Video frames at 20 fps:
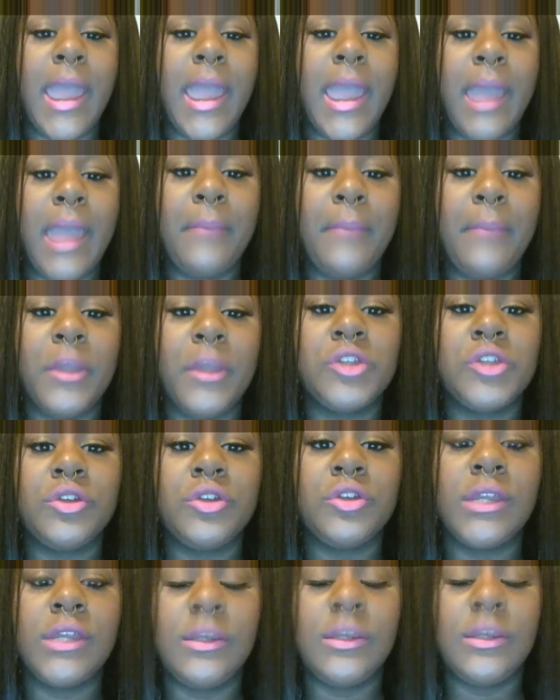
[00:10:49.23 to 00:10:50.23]
Make sure they
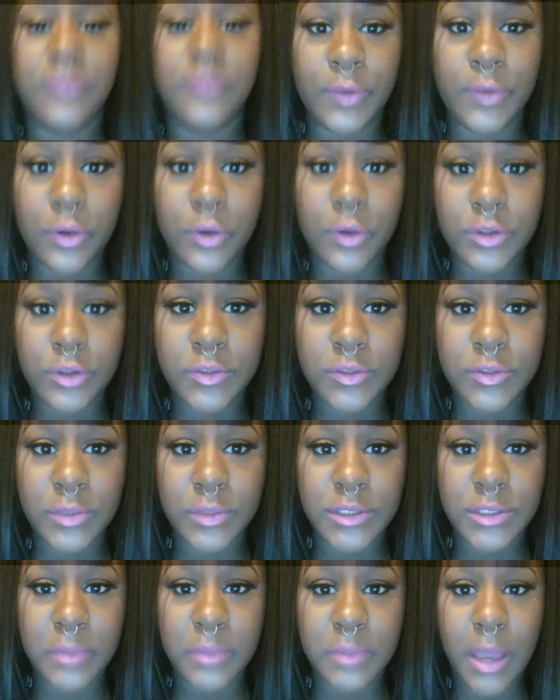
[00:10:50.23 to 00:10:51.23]
can feel your sweet
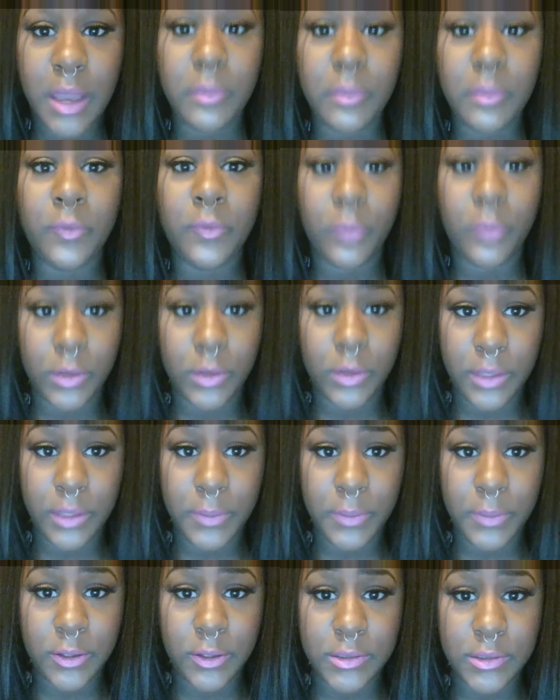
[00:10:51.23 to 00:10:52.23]
spot before they
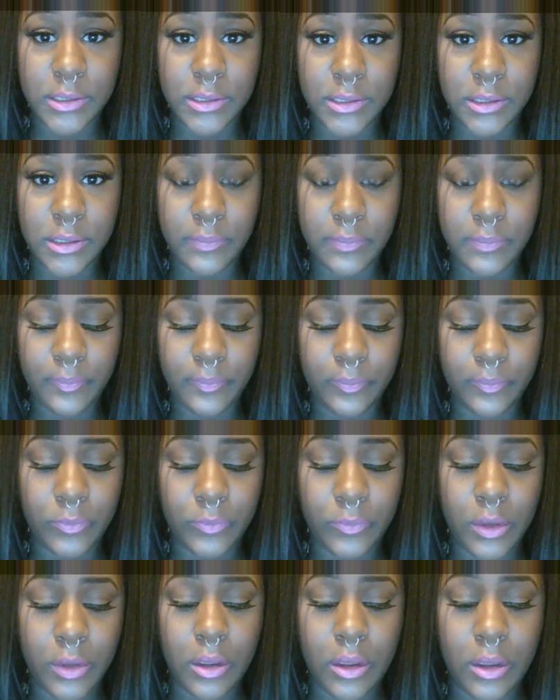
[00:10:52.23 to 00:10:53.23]
pierce it.
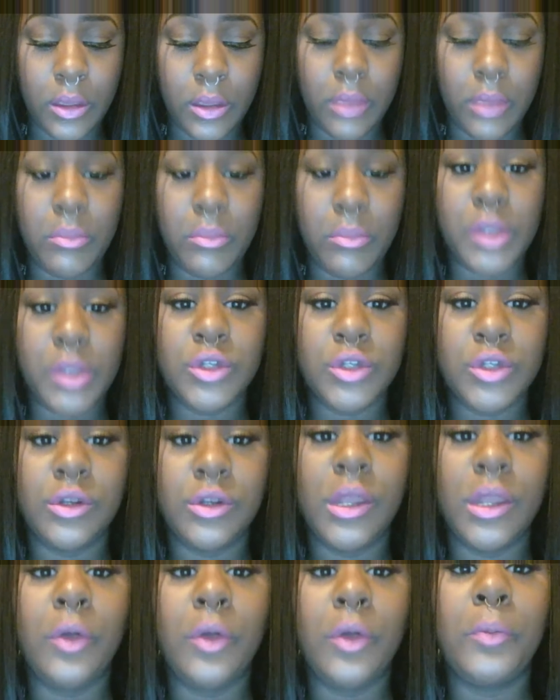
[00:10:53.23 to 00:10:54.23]
Make sure they
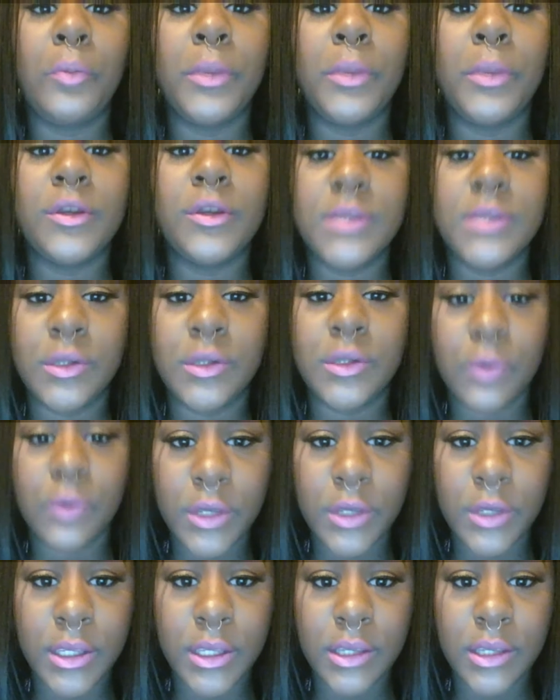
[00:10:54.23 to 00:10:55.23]
don't pierce it
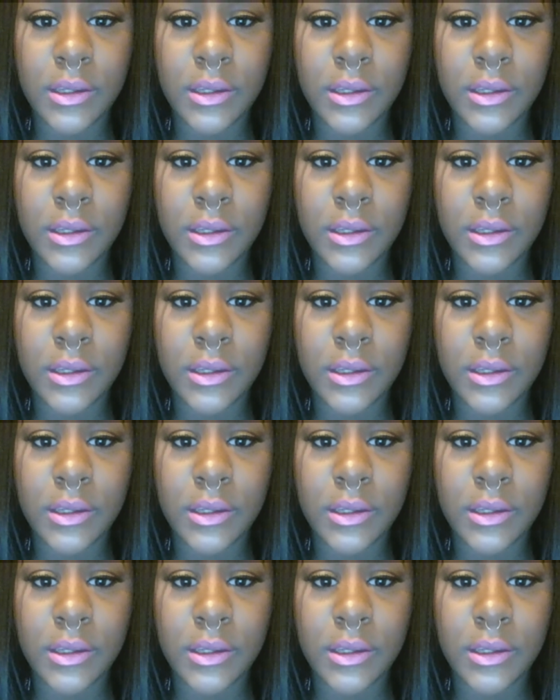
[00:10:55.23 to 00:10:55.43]
crooked.